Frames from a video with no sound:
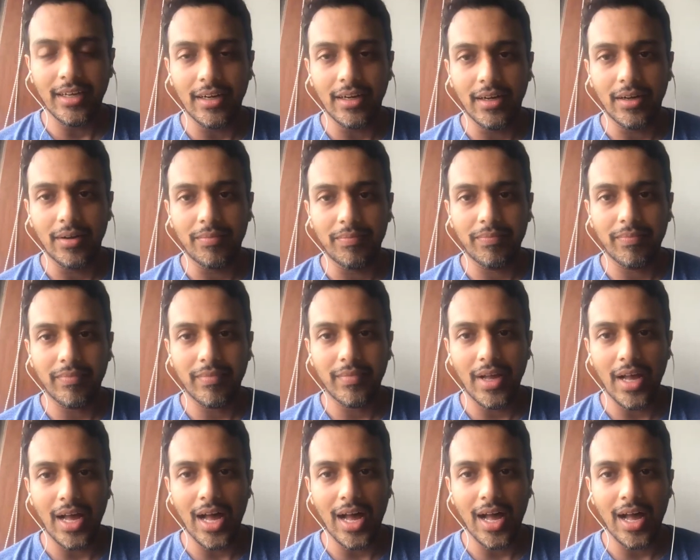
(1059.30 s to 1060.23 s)
for
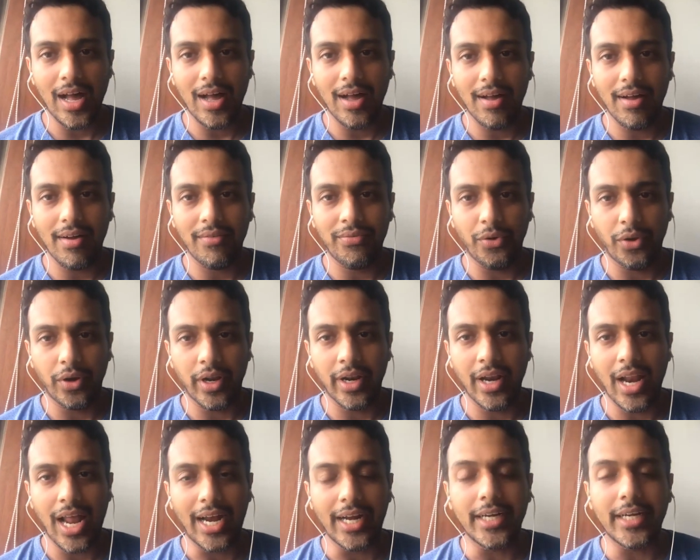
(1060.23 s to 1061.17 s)

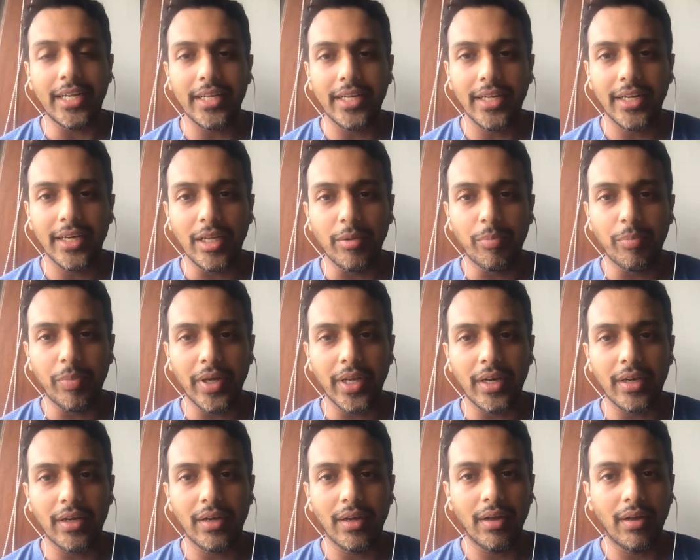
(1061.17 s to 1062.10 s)
an anterior knee
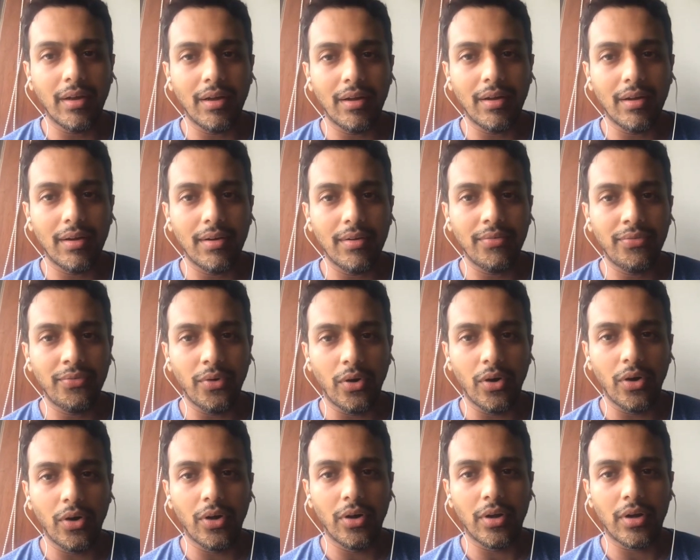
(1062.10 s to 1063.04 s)
pain
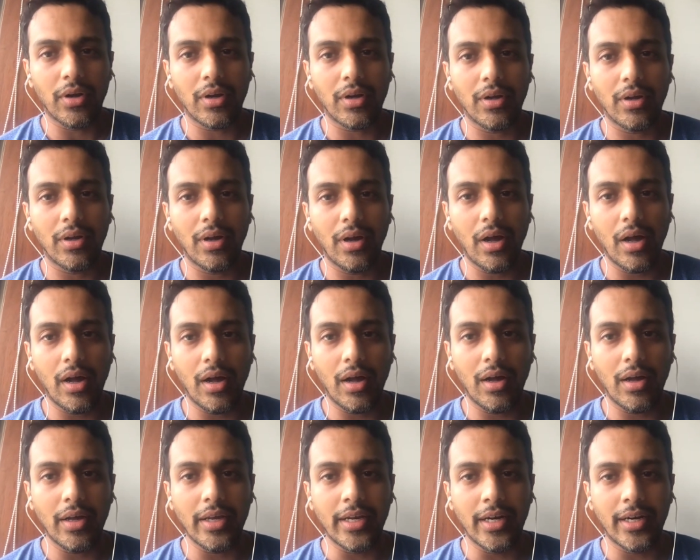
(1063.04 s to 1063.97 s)
for
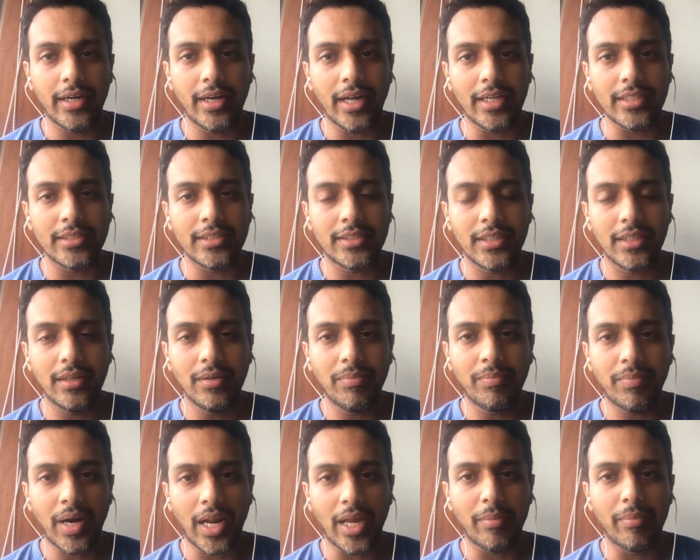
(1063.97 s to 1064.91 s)
in a dancer,
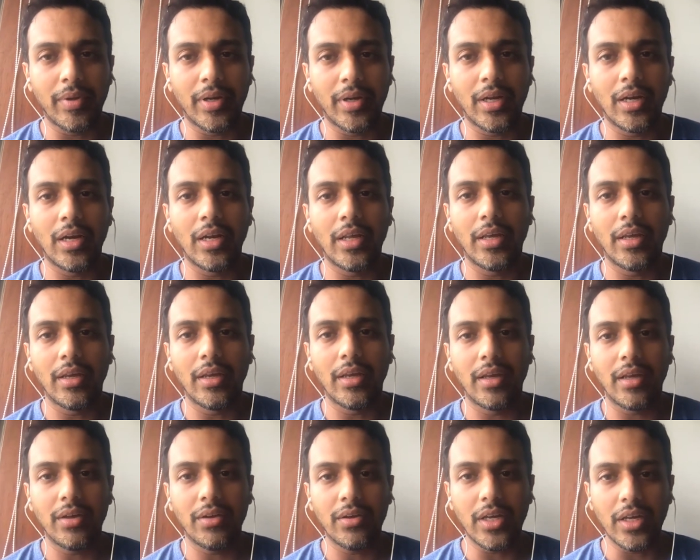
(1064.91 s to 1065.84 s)
primarily
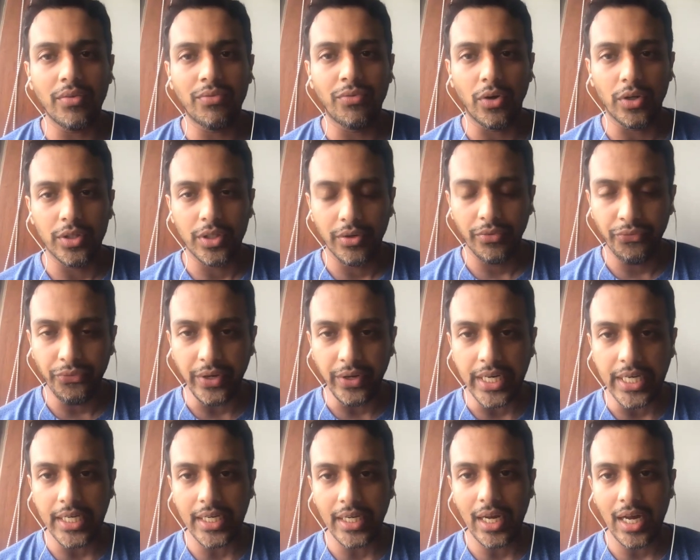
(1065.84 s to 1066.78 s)
for the
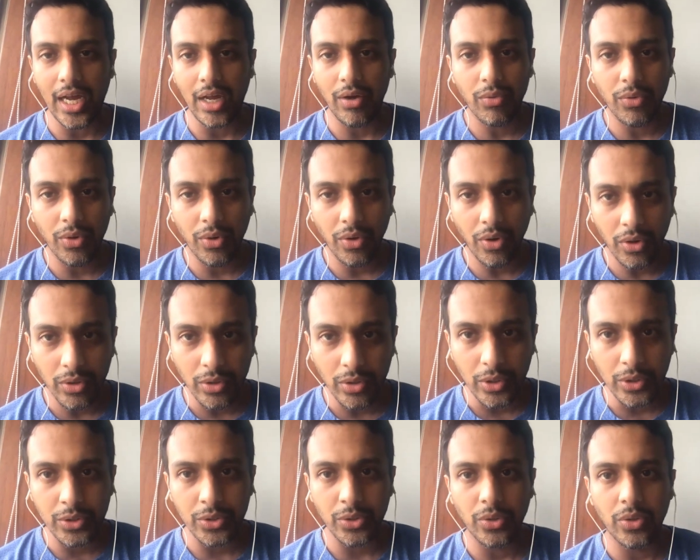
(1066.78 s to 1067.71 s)
feet, I would
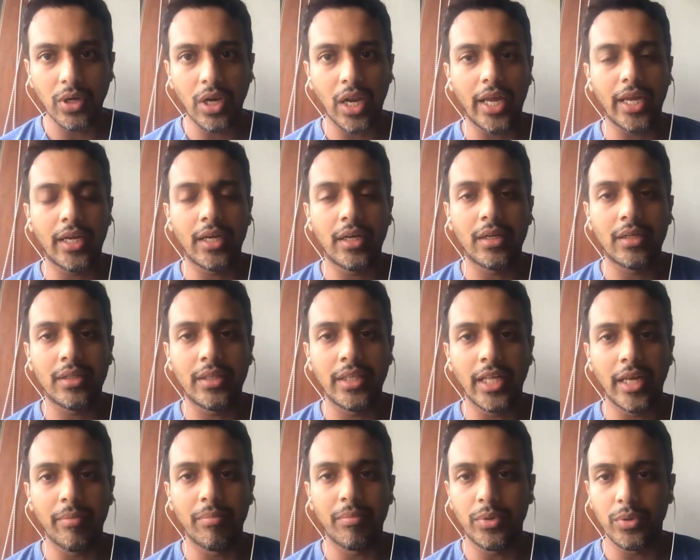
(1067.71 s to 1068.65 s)
also like
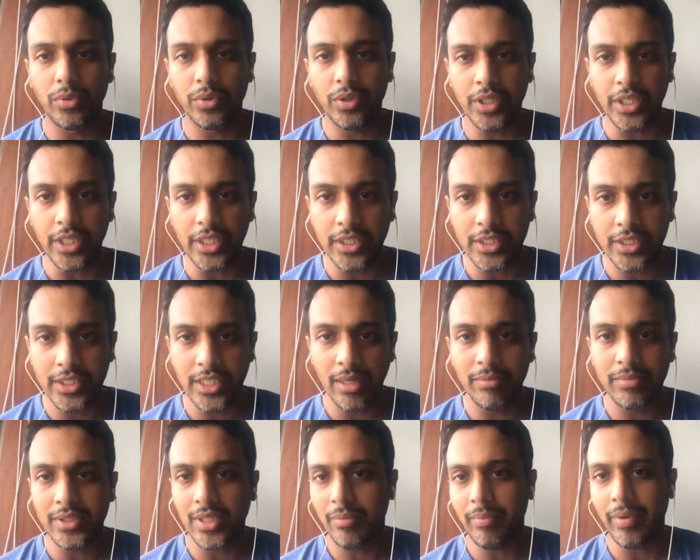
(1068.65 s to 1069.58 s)
them to teach
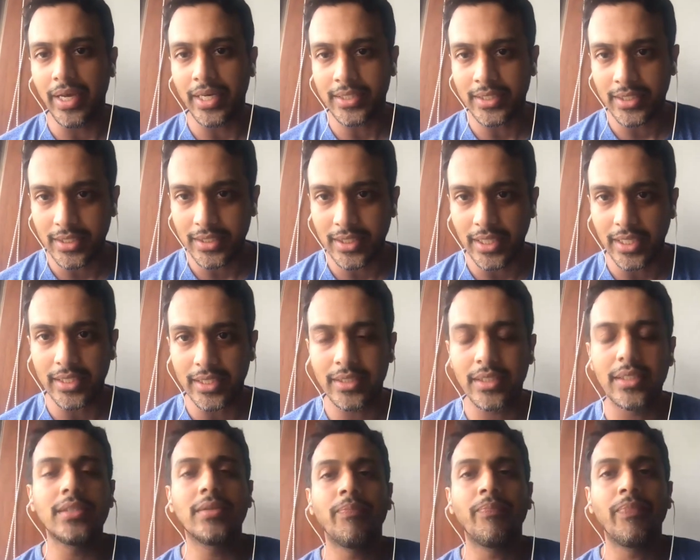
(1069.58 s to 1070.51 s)
them some
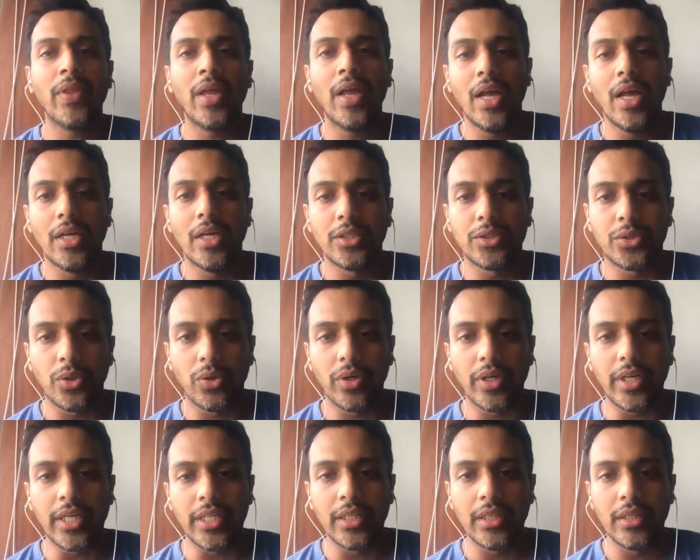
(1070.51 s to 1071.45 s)
exercises. So
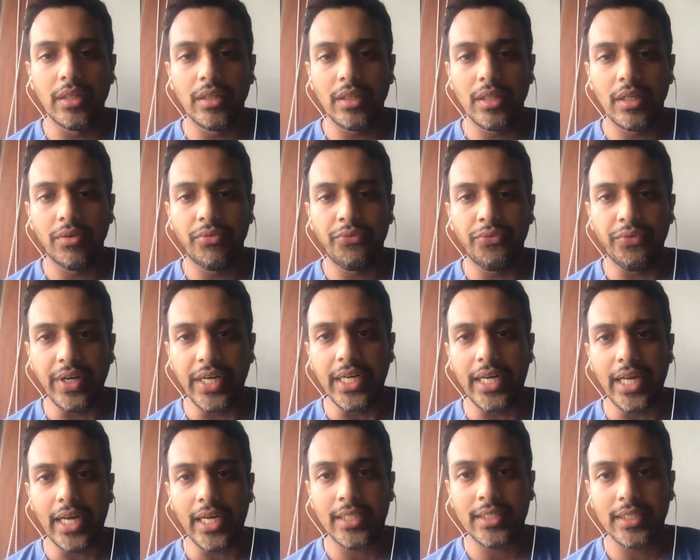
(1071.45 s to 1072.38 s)
in the
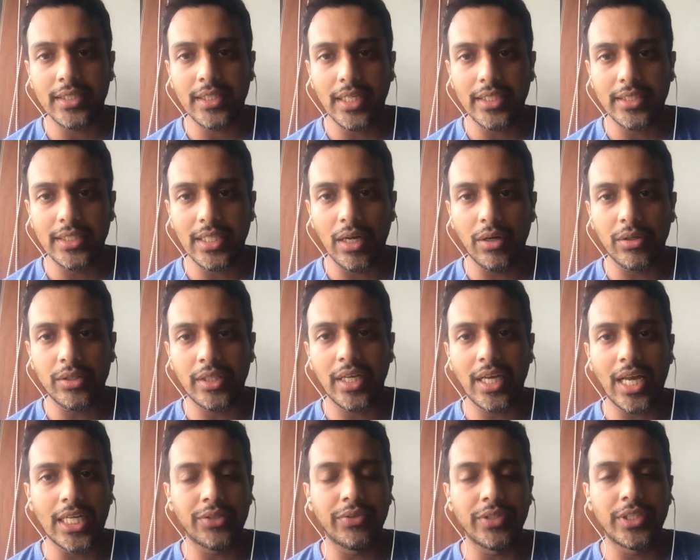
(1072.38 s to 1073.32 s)
feet exercises, I would
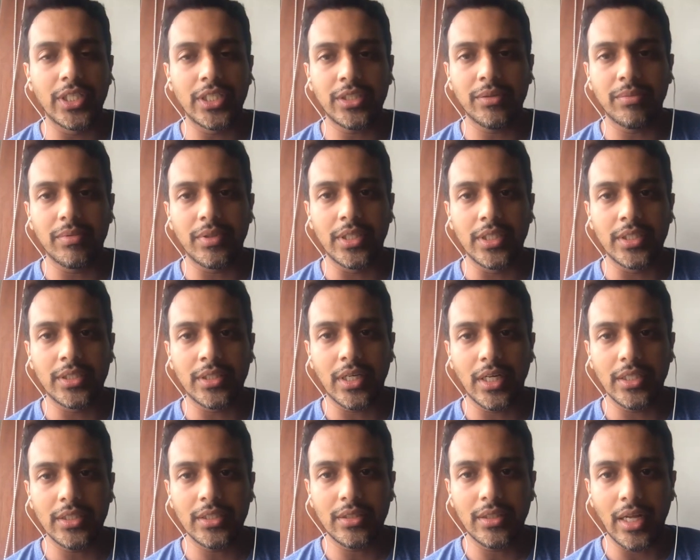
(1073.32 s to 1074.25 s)
think, as we just
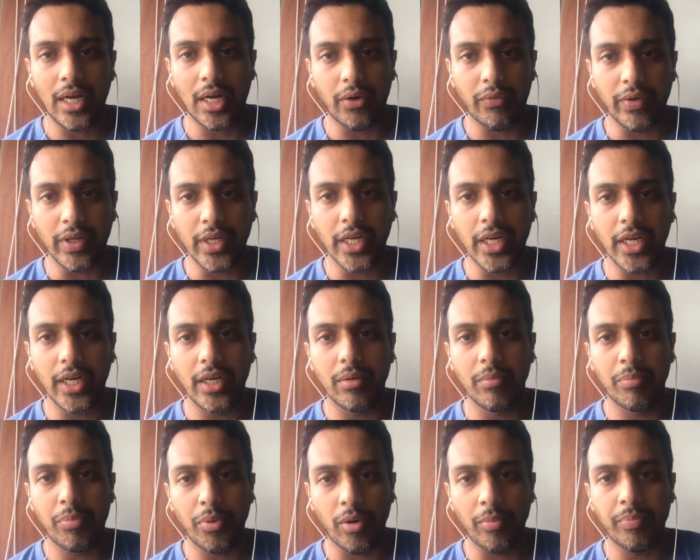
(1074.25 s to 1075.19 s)
discussed, that we need
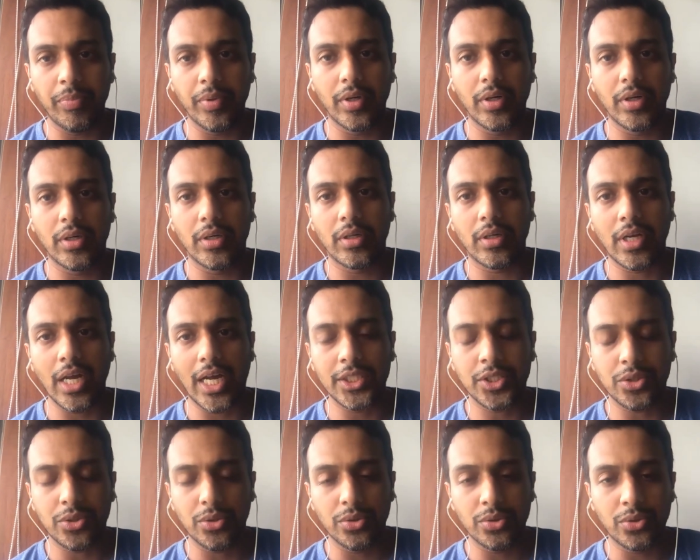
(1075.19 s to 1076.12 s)
proper
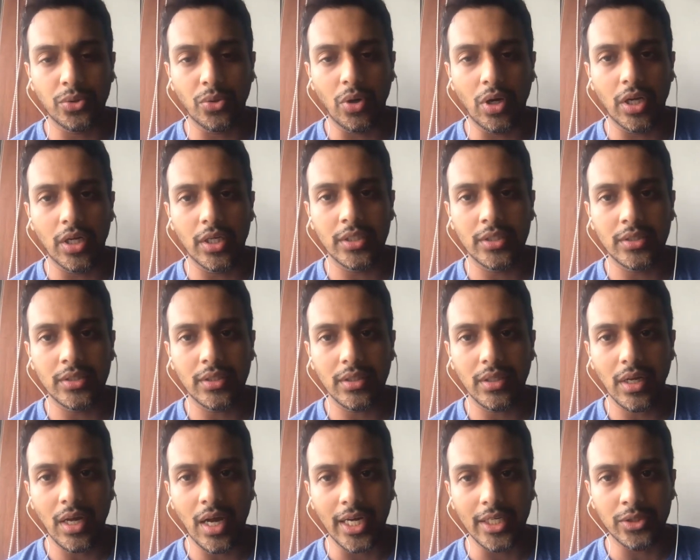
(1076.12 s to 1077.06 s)
gastrosoleus
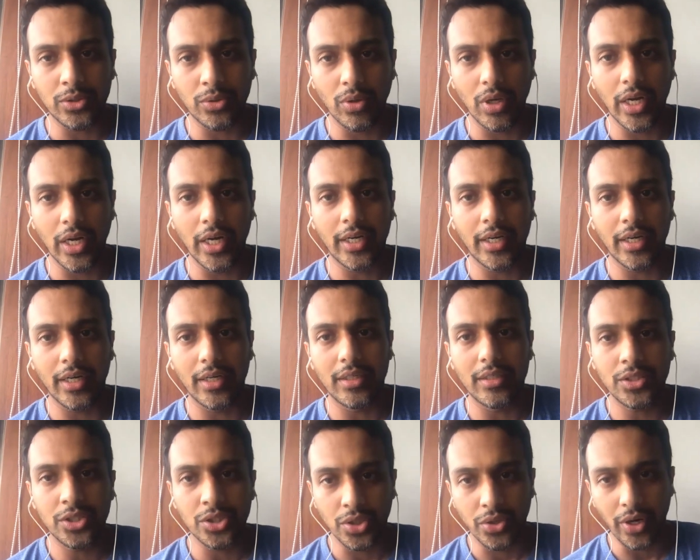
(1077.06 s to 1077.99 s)
isolated
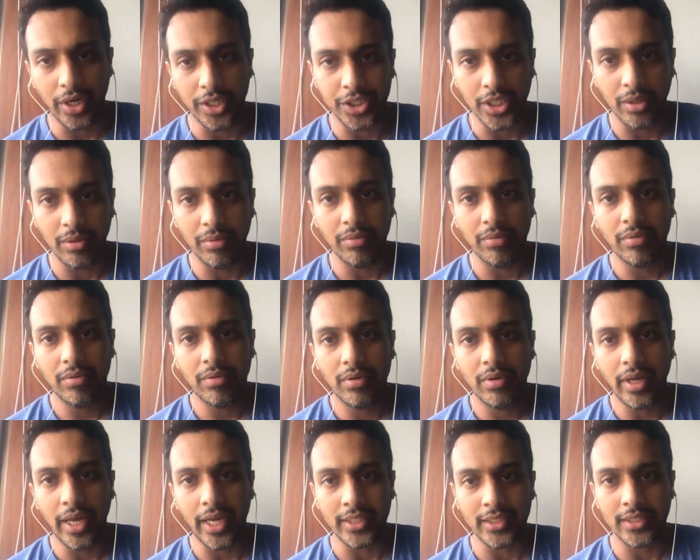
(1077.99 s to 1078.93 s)
stretching
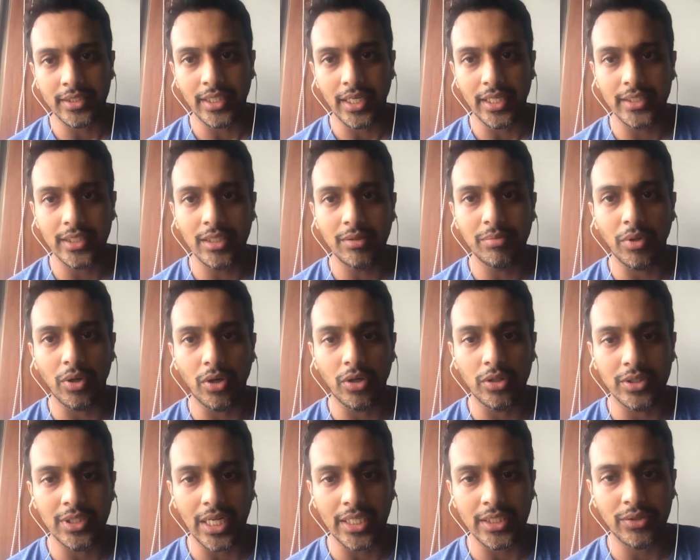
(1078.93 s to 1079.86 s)
exercises,
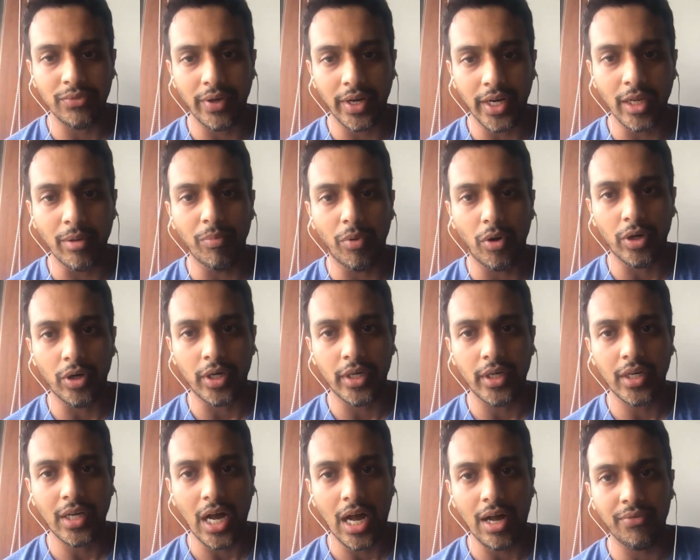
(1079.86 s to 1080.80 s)
because that's very
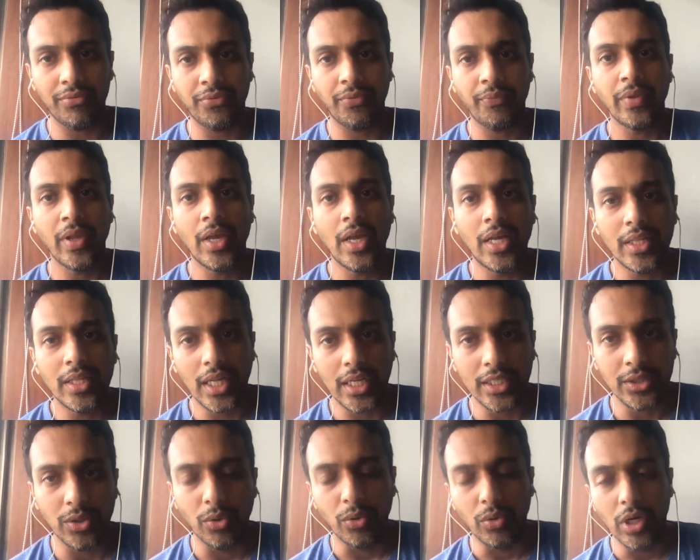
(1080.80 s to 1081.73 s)
important. Calf
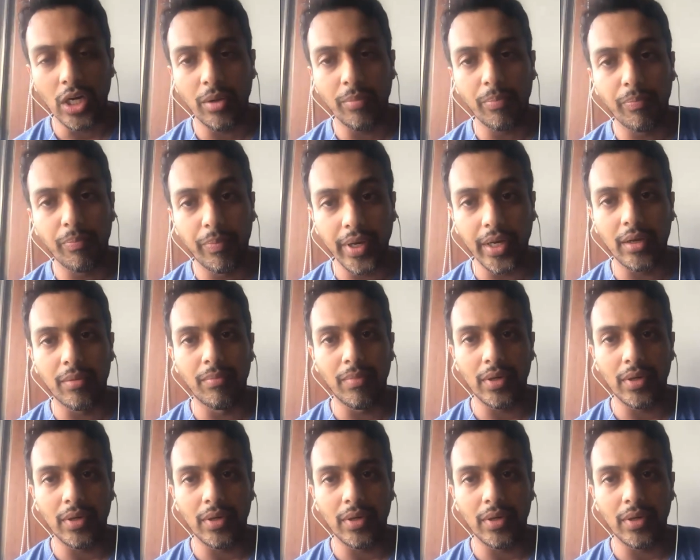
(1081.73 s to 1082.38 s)
as the only big